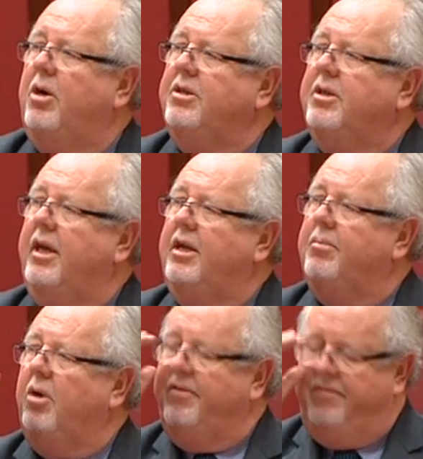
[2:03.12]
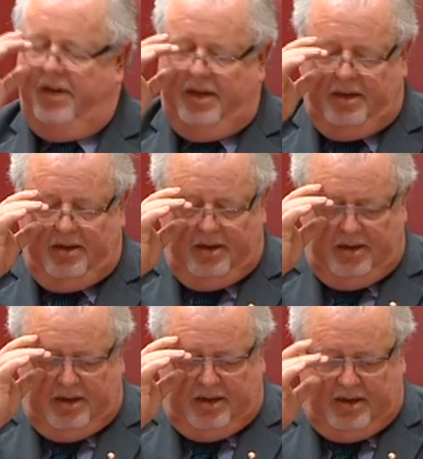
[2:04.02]
I stand to my feet,
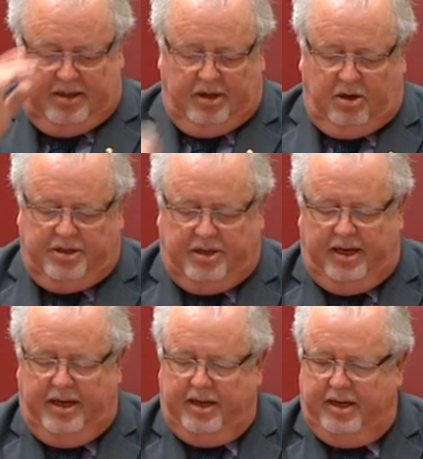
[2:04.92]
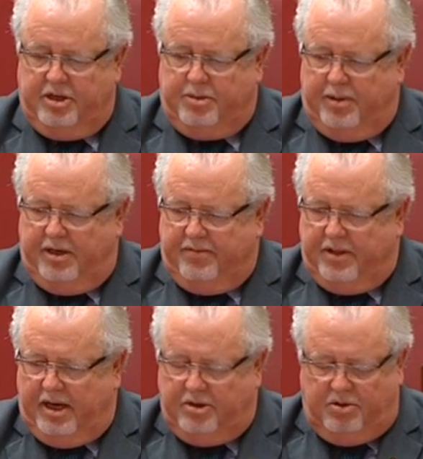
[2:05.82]
that I stand here to speak for
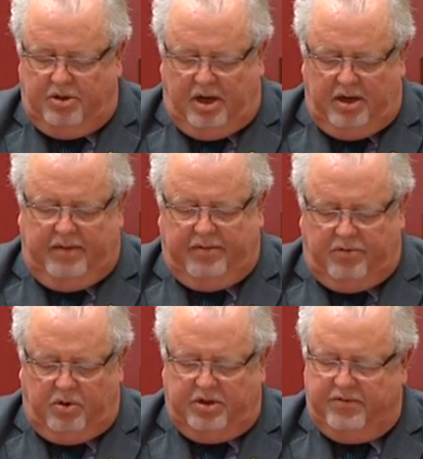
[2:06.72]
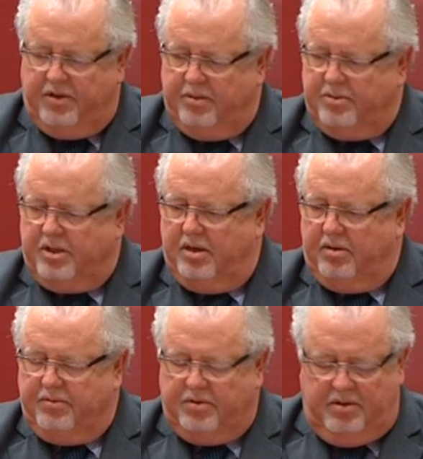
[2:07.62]
those who don't have a voice for
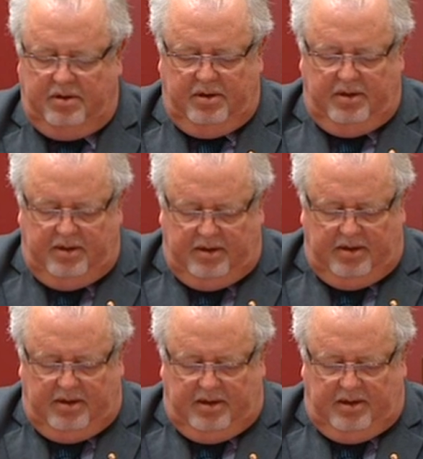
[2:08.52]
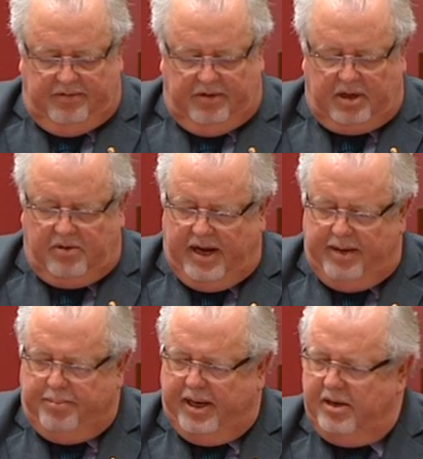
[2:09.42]
themselves, for the
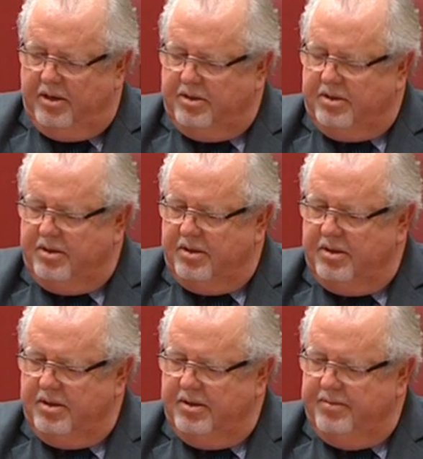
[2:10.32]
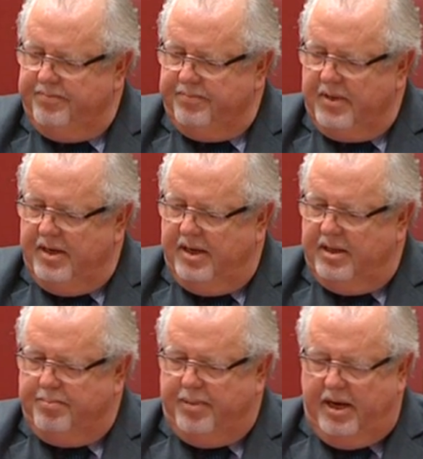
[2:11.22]
grandparents
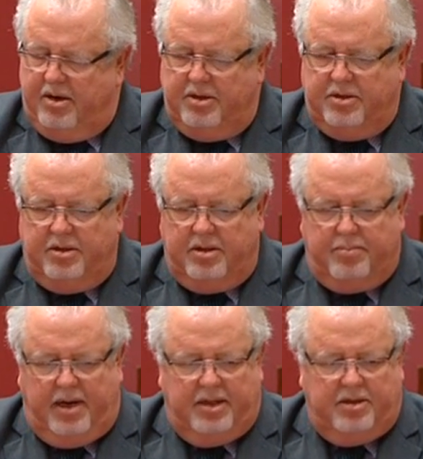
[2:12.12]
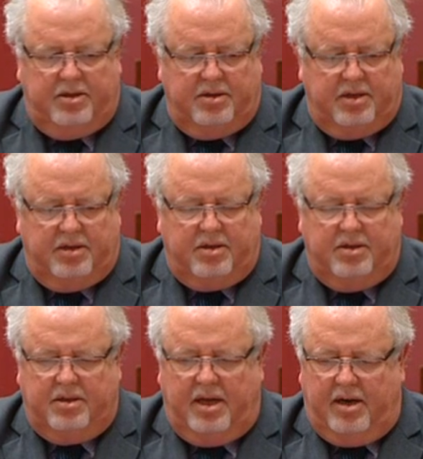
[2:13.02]
and the parents and the brothers and
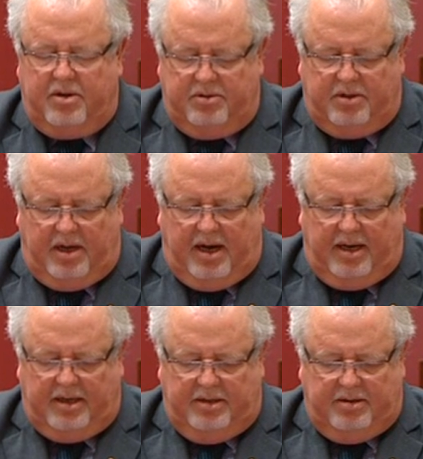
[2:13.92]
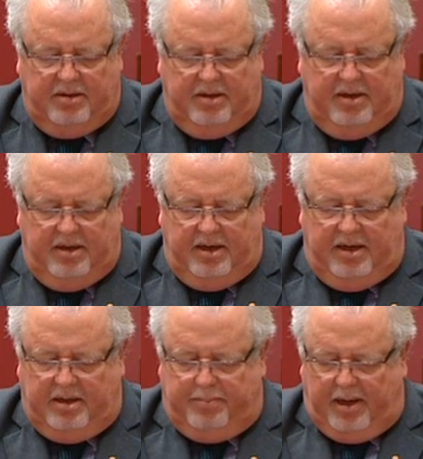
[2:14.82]
sisters, the uncles and aunties
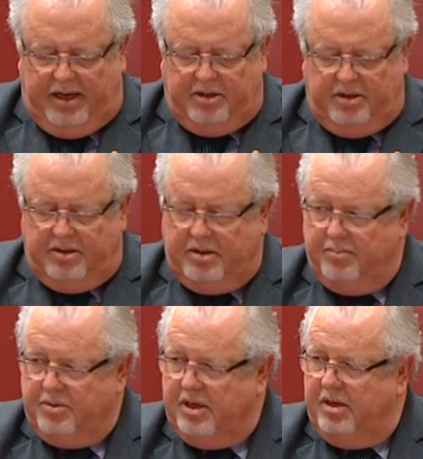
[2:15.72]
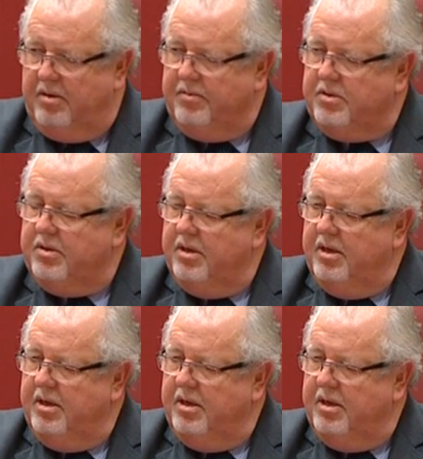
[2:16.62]
and the patients themselves